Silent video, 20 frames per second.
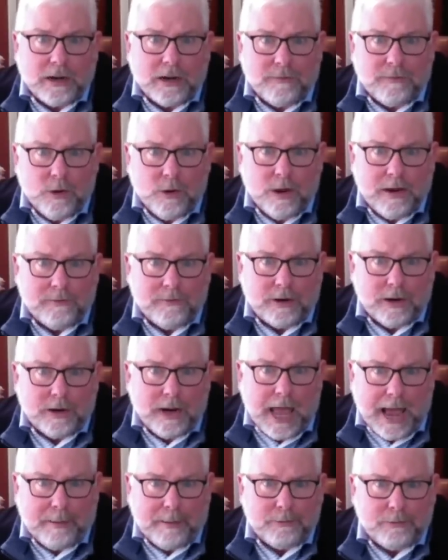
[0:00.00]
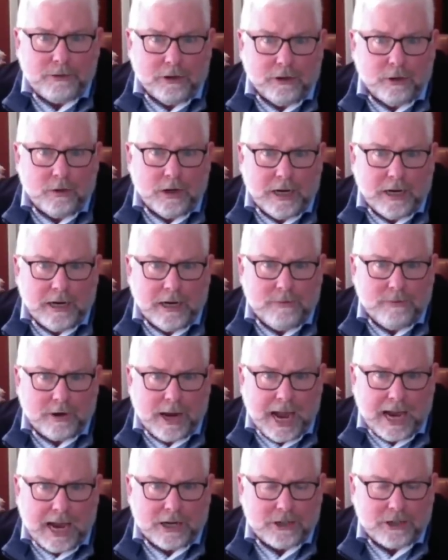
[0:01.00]
If you have an absolute need for
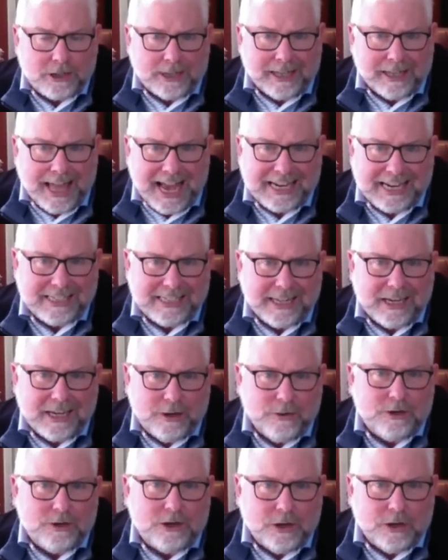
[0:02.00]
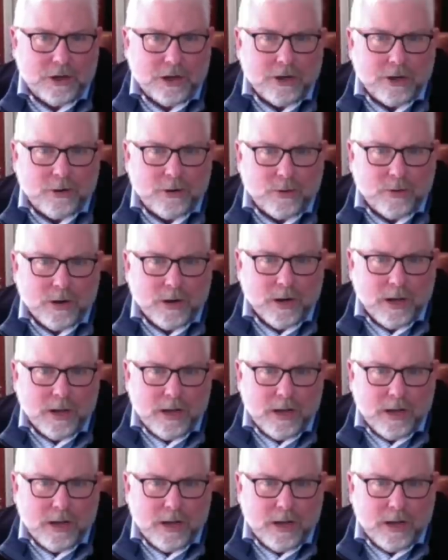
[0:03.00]
cash, the last thing you should do